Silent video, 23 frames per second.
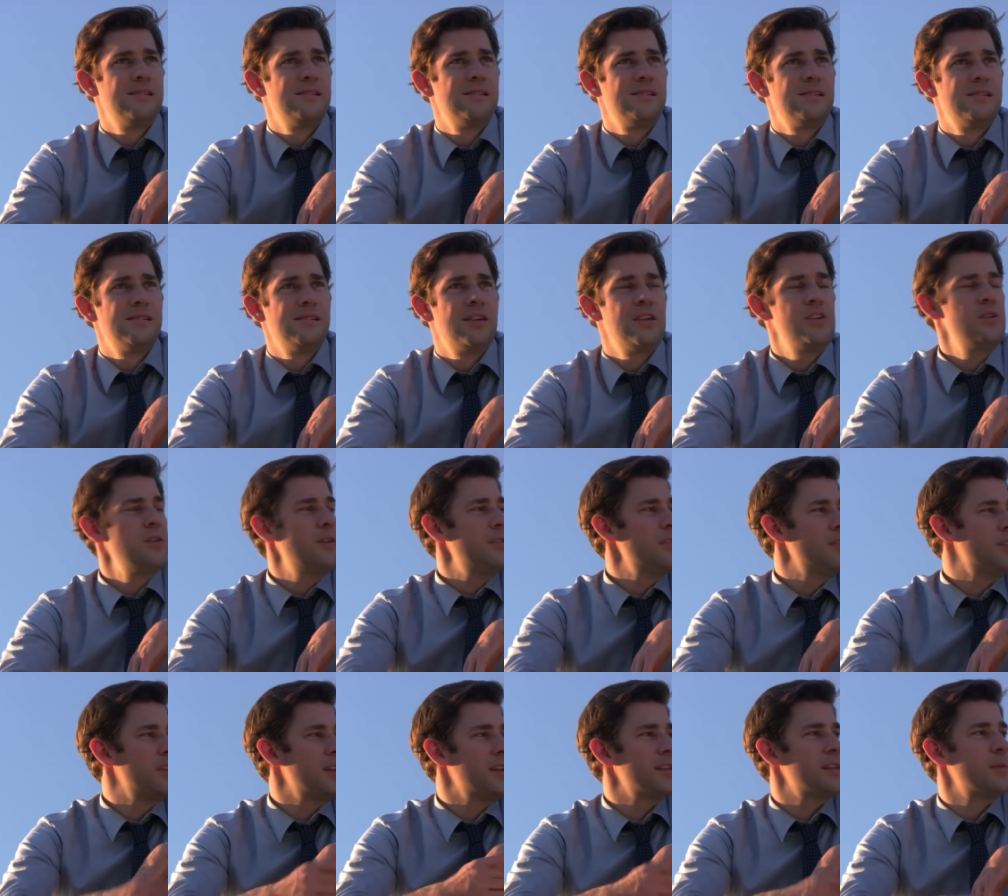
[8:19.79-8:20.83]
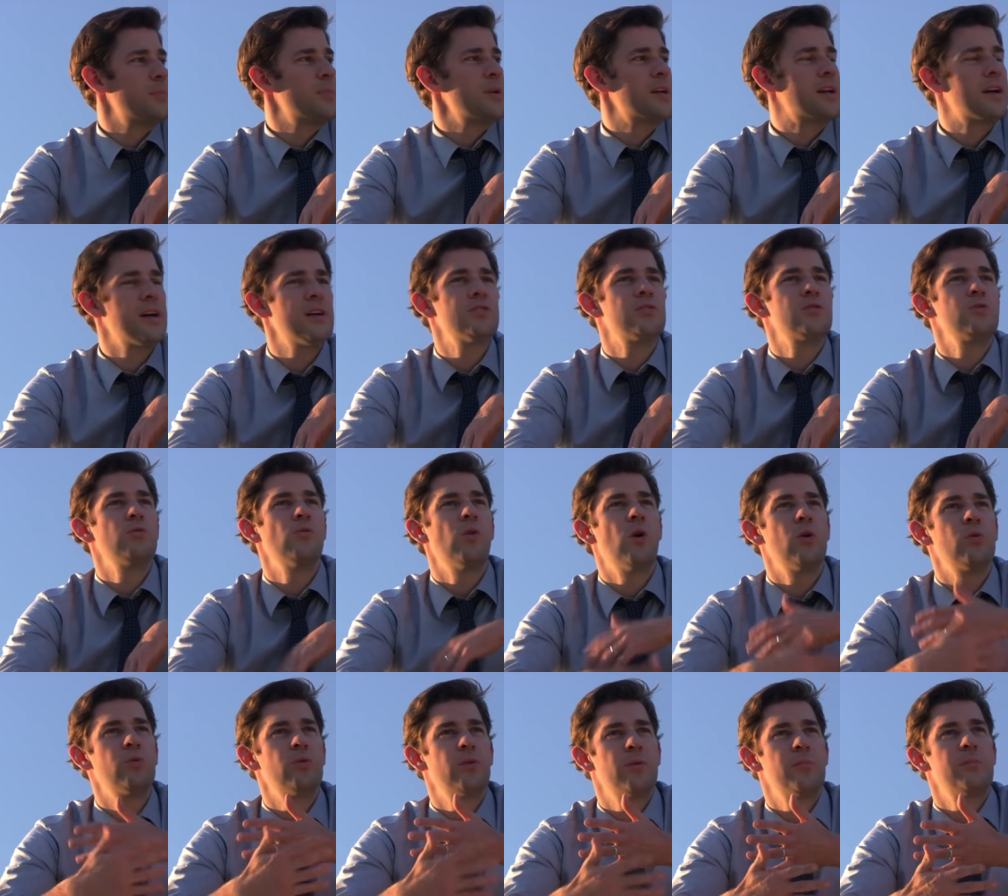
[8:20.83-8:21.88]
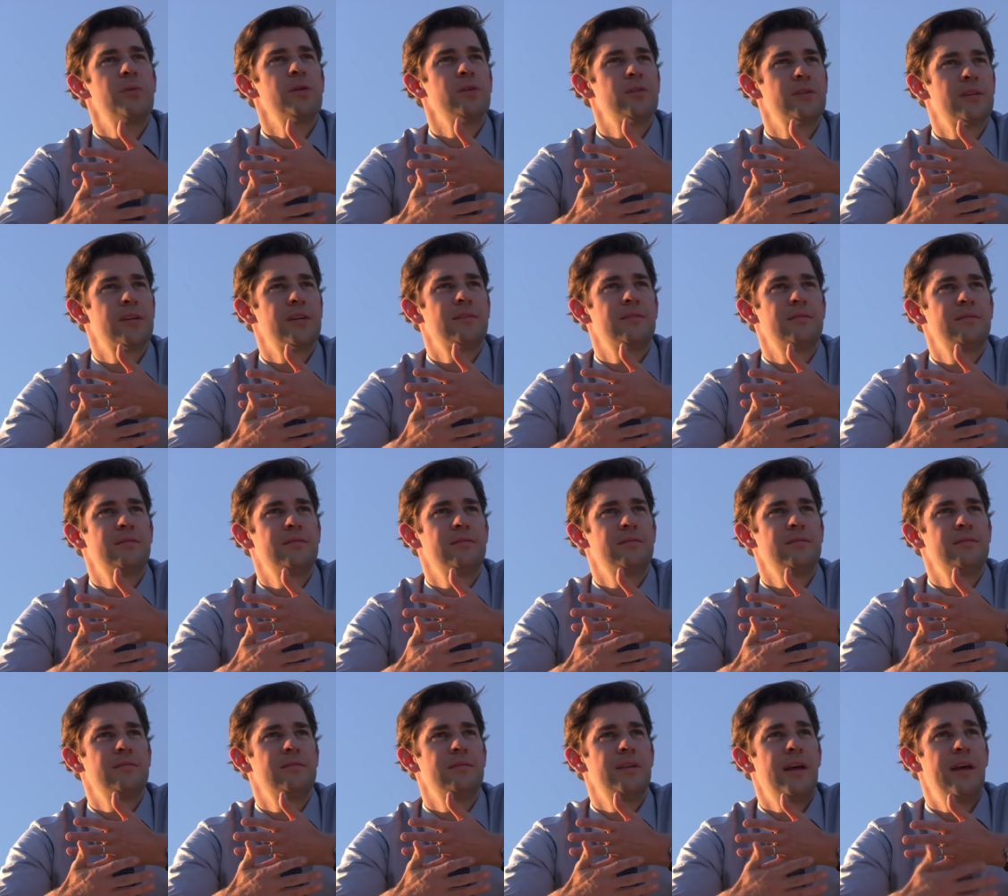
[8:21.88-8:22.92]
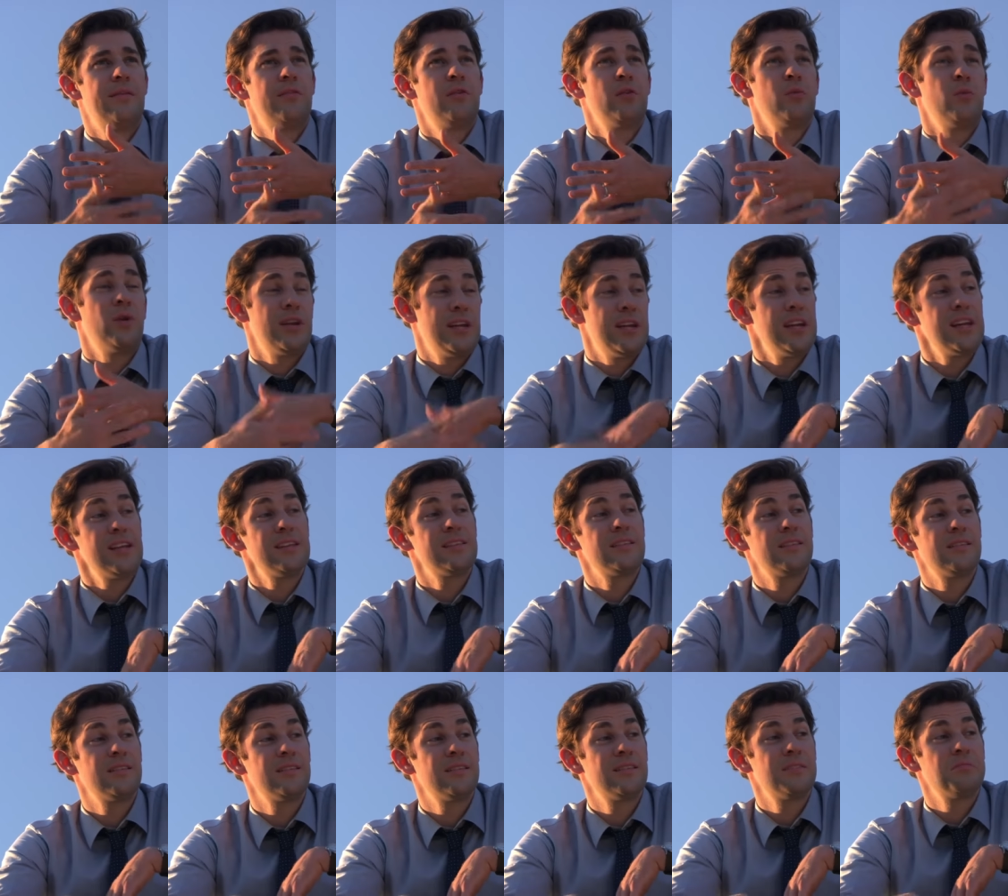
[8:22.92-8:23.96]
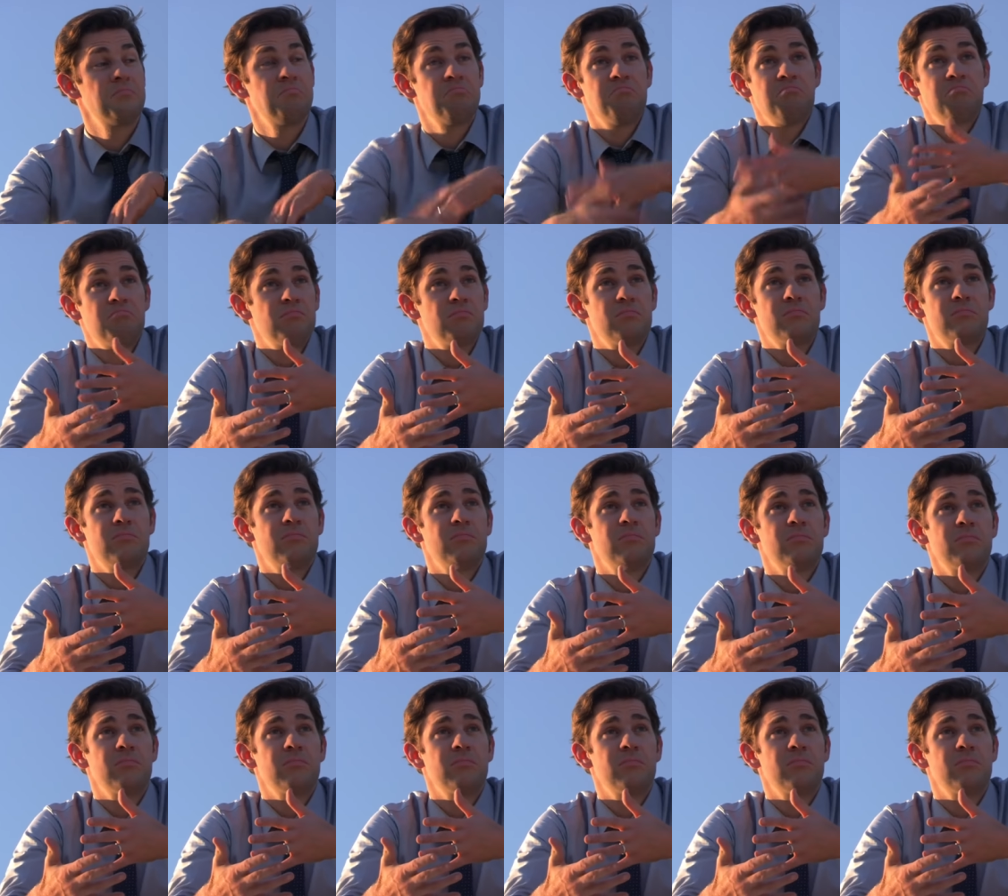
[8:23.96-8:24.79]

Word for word: kids, he should consider that the people who live in his building are like